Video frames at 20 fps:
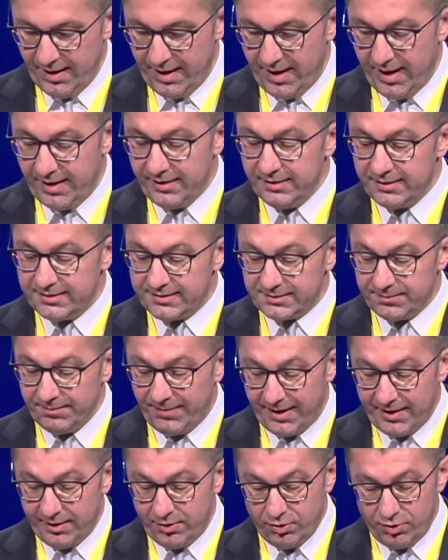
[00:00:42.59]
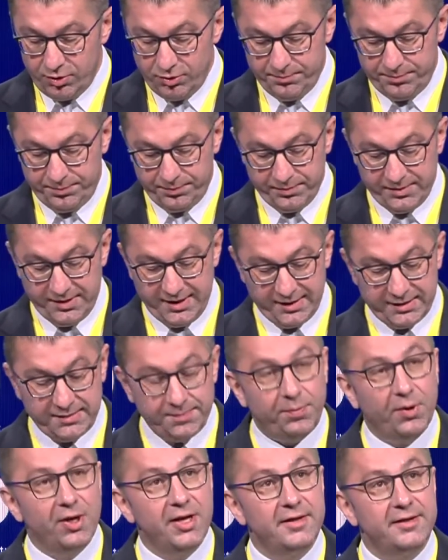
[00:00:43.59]
And it's my hope that
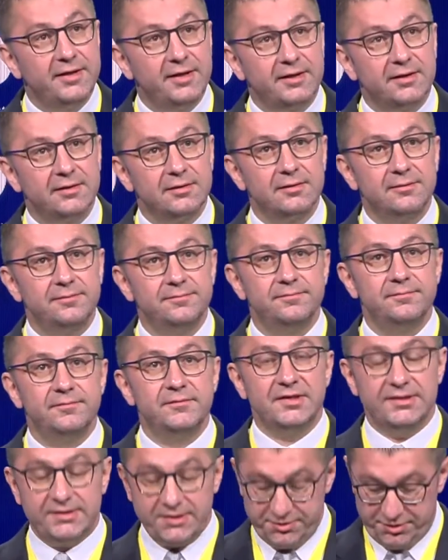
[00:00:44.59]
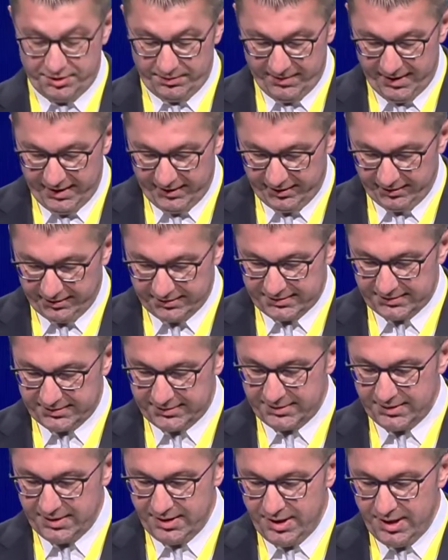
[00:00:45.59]
political decision makers
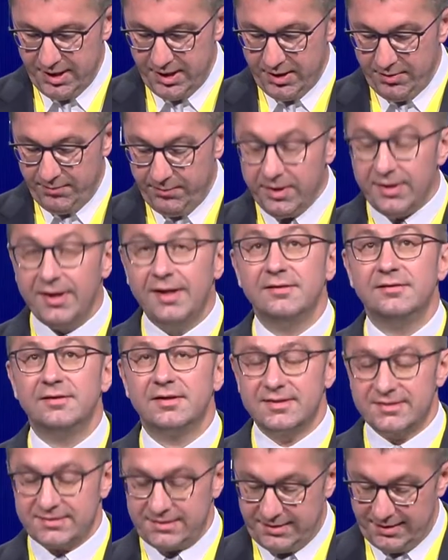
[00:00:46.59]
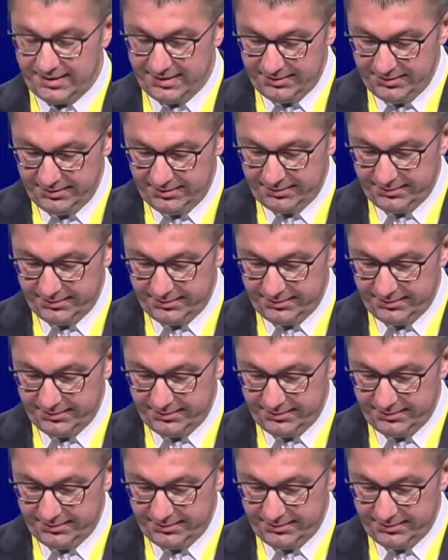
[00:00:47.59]
will understand